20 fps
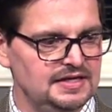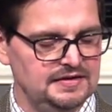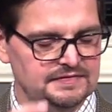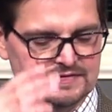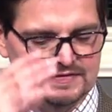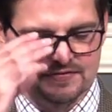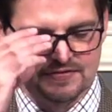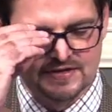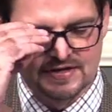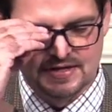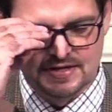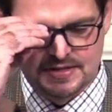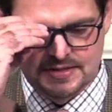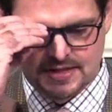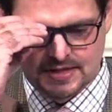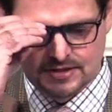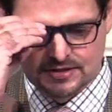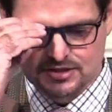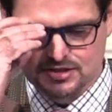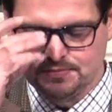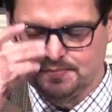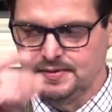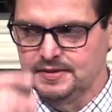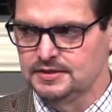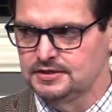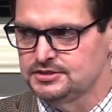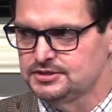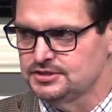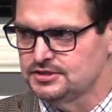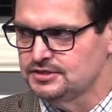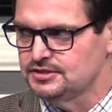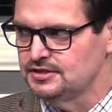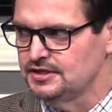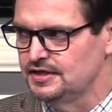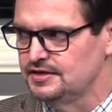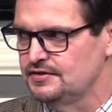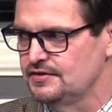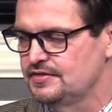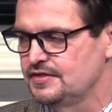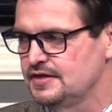if you're thinking that you're
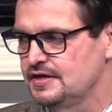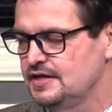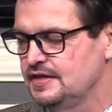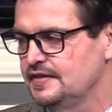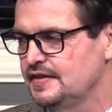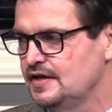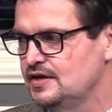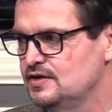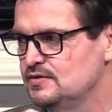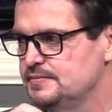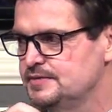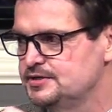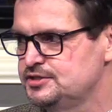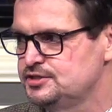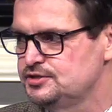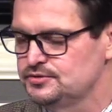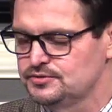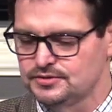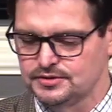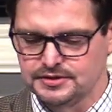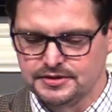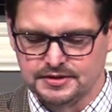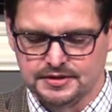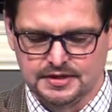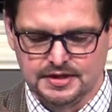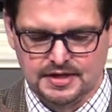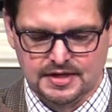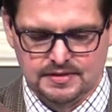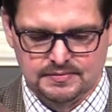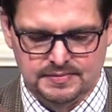spiritual, and you're thinking that you're mature